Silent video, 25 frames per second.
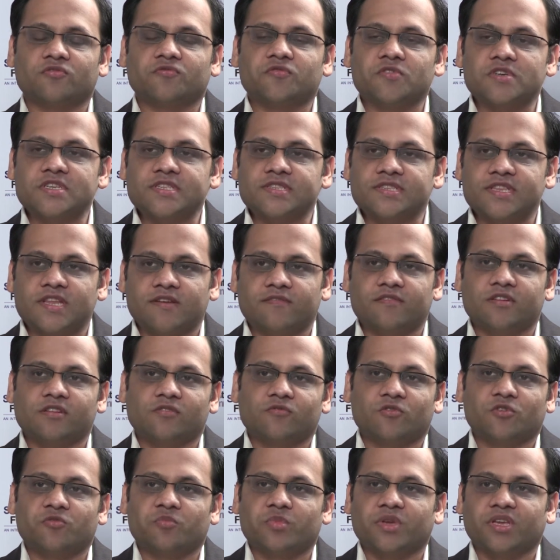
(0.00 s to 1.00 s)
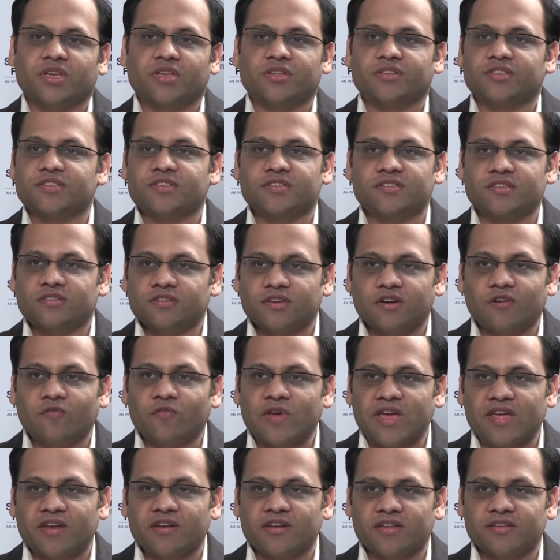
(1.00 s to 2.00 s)
So first level would be just
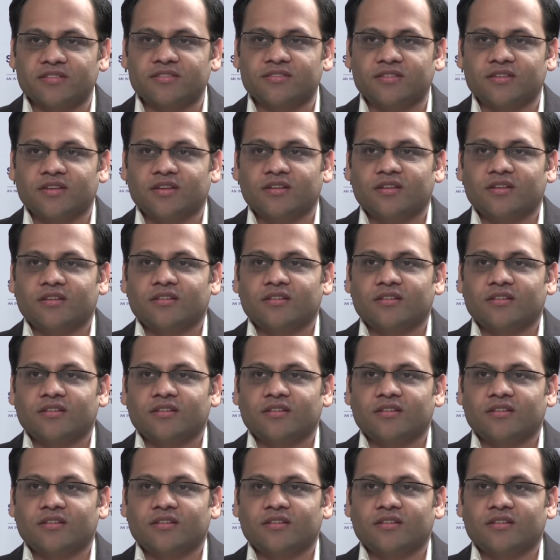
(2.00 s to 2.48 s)
awareness.